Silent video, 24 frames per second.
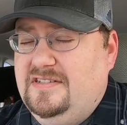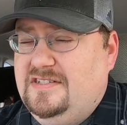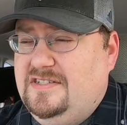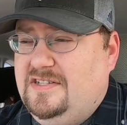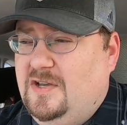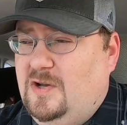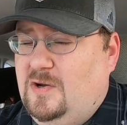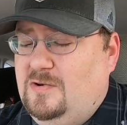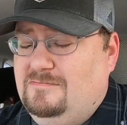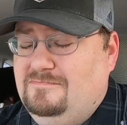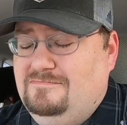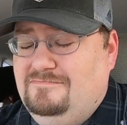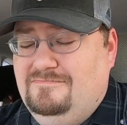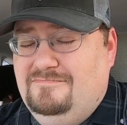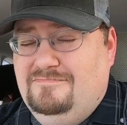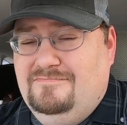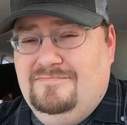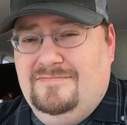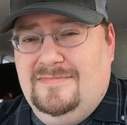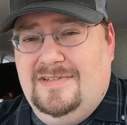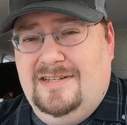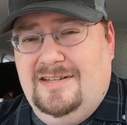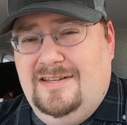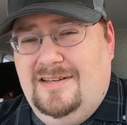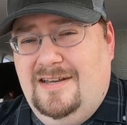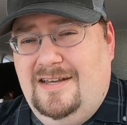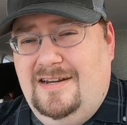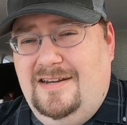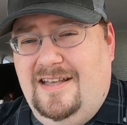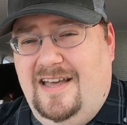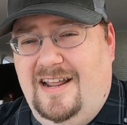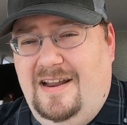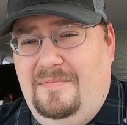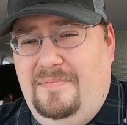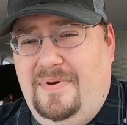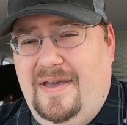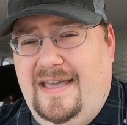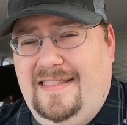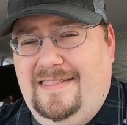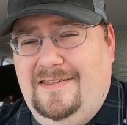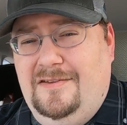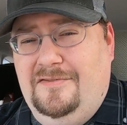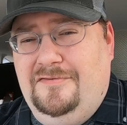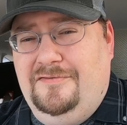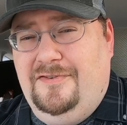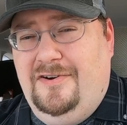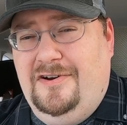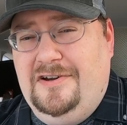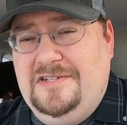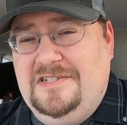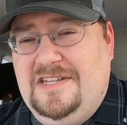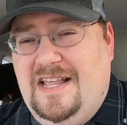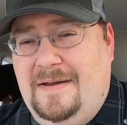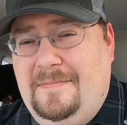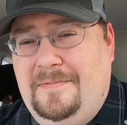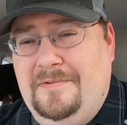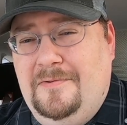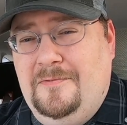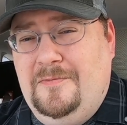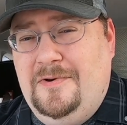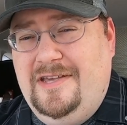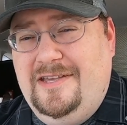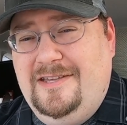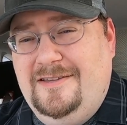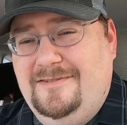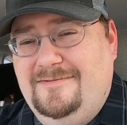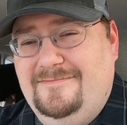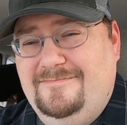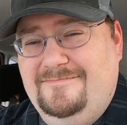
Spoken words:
So not a bad little first stop of the week.